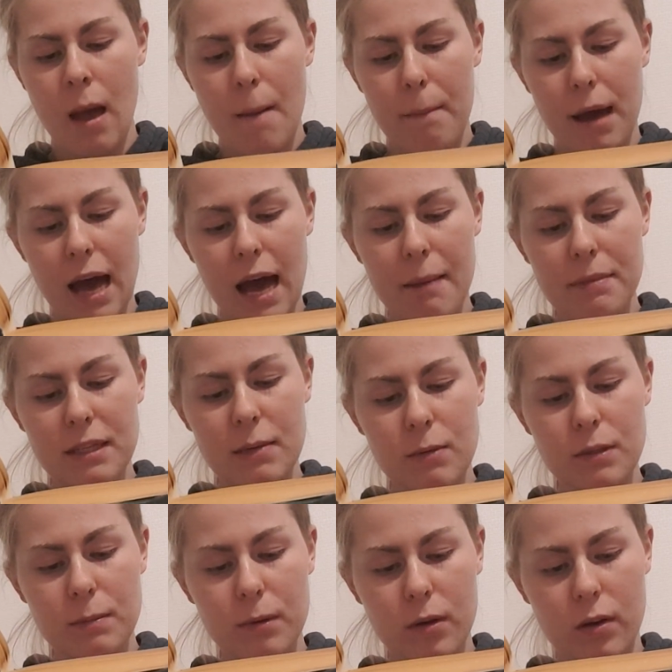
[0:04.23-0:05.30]
Perhaps it
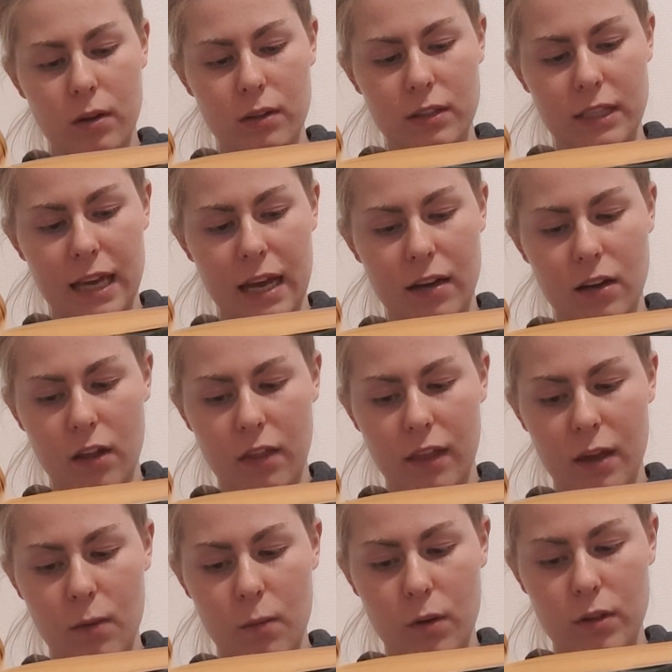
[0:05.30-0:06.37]
was because she had
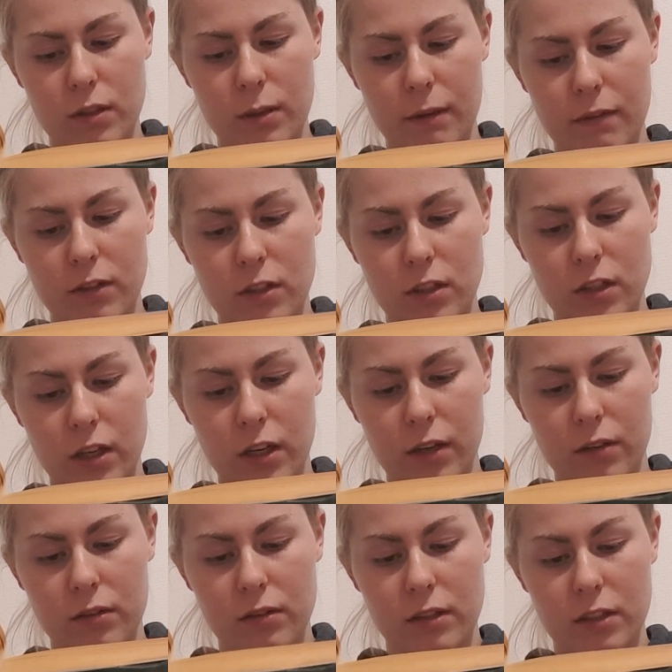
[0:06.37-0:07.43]
nothing whatsoever to do
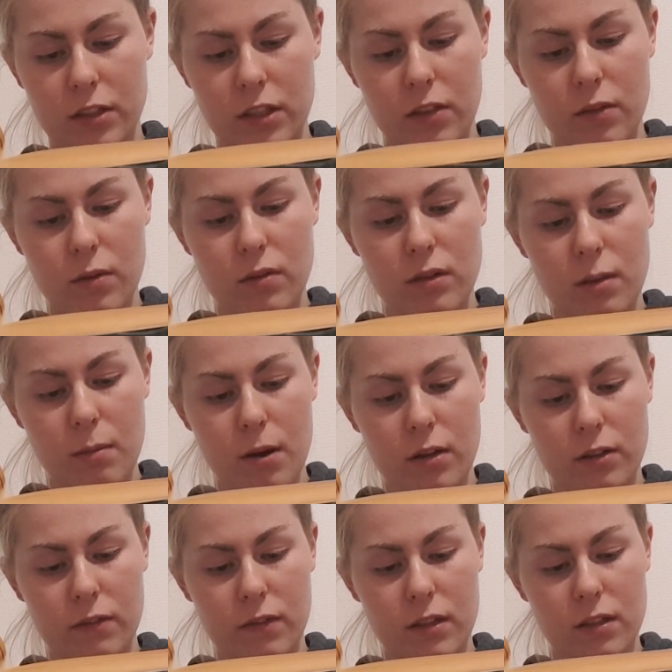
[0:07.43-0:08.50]
that she thought so
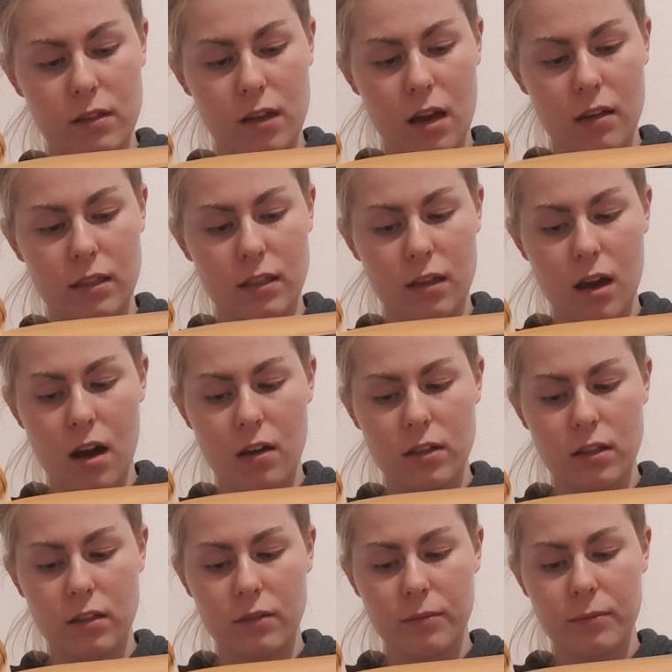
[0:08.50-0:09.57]
much of the deserted
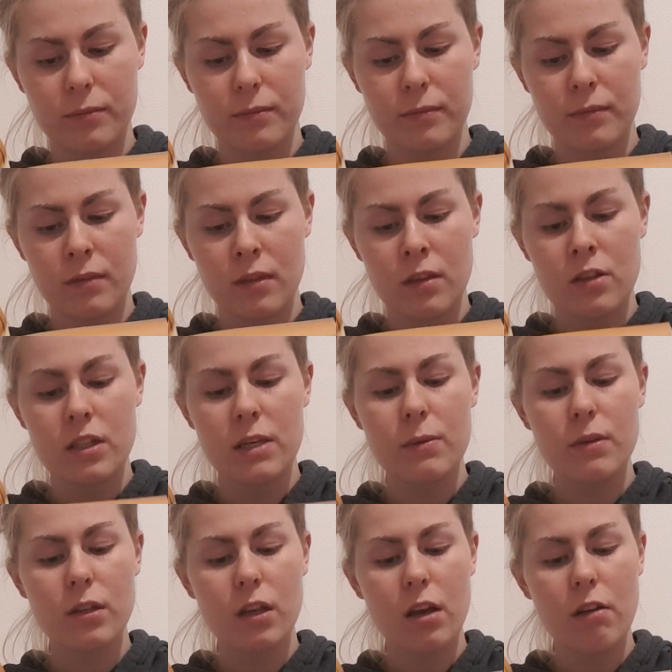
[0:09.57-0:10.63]
garden. She
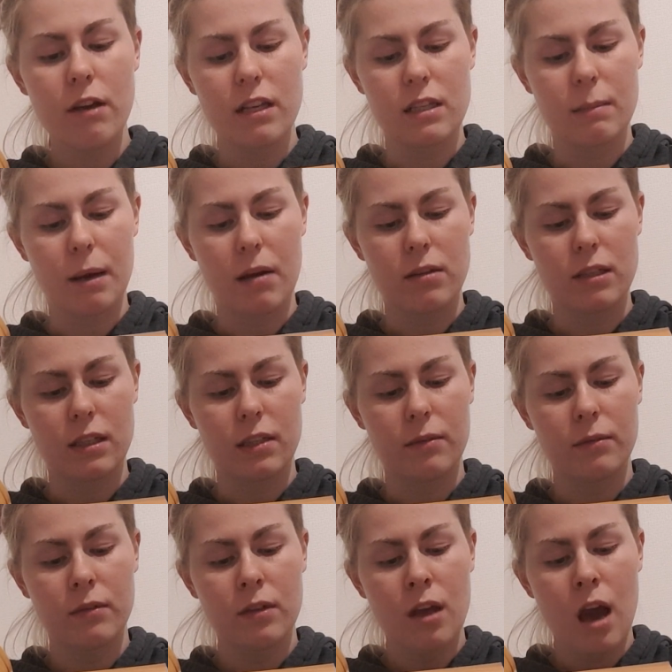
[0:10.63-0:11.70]
was curious about it
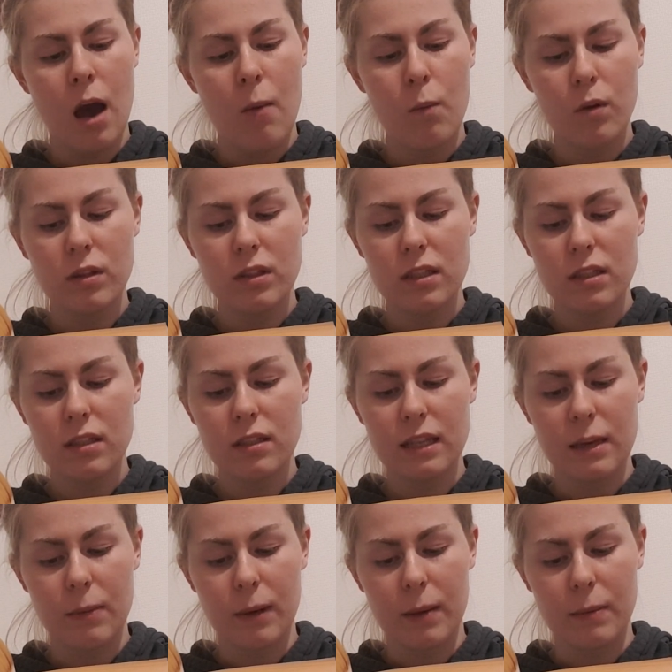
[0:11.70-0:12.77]
and wanted to
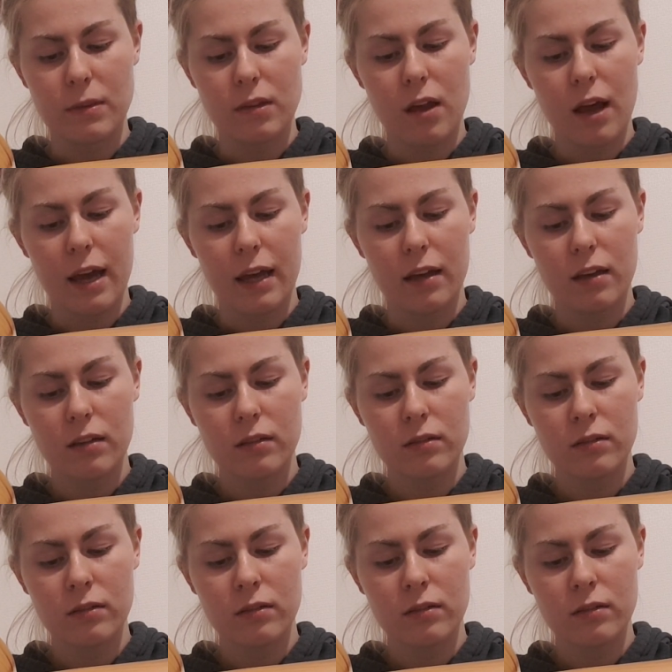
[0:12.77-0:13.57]
see what it was like.